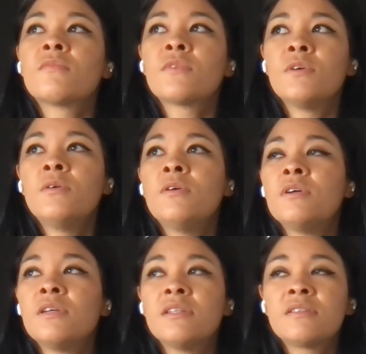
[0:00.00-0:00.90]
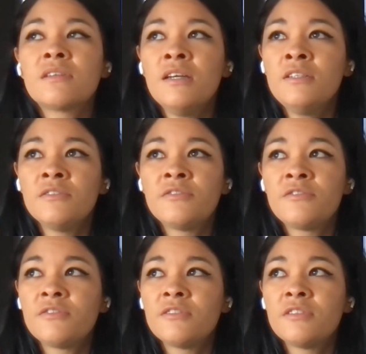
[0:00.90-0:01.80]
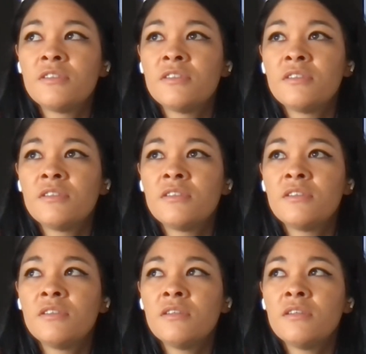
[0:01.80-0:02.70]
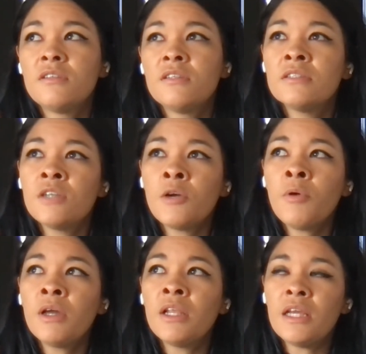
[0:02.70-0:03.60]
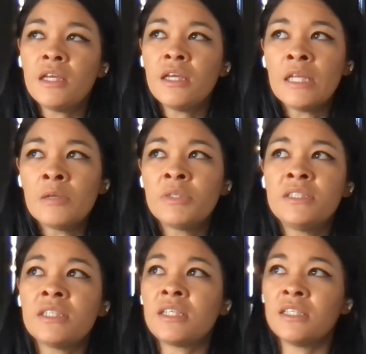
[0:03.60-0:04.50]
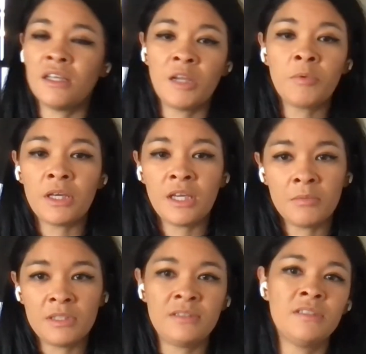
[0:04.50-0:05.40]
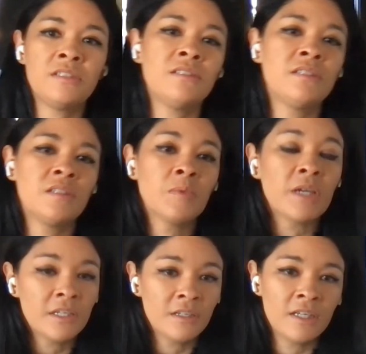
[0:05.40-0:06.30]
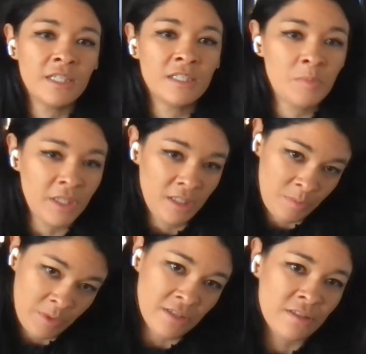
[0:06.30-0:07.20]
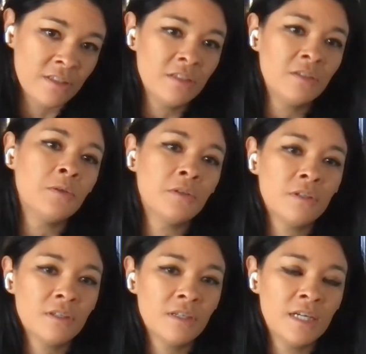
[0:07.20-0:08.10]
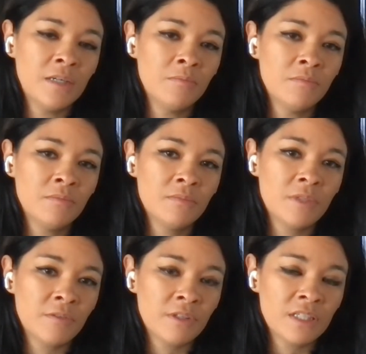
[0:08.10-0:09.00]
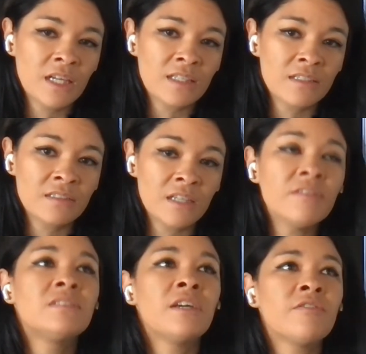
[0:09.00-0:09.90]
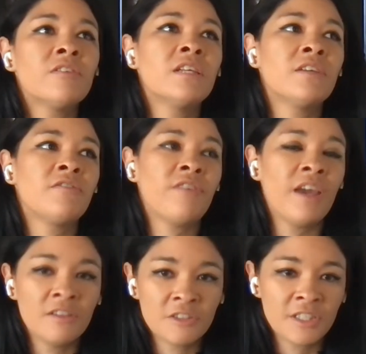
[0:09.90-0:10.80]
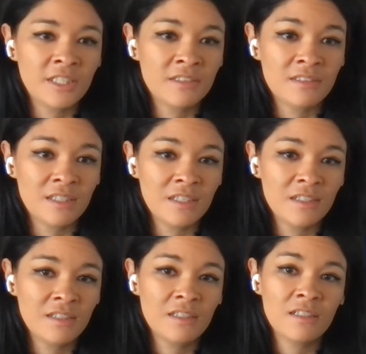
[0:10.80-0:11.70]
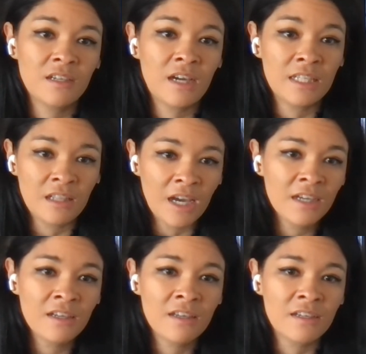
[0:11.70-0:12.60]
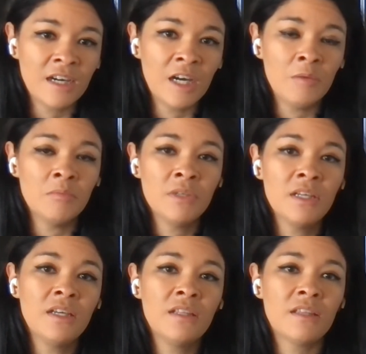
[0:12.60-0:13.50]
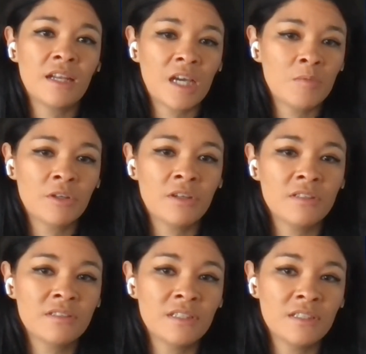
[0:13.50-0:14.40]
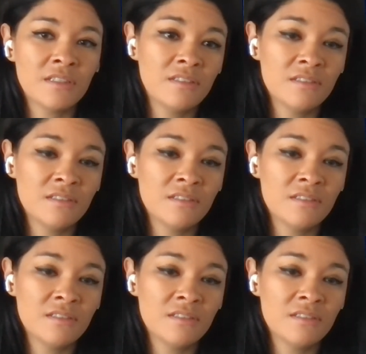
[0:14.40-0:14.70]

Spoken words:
Oh, it's kind of, there's no one in particular that I'd be like, yep, this is my hero, I need to be this person, or I really like their stuff. There's definitely foundries that I like, that I come across that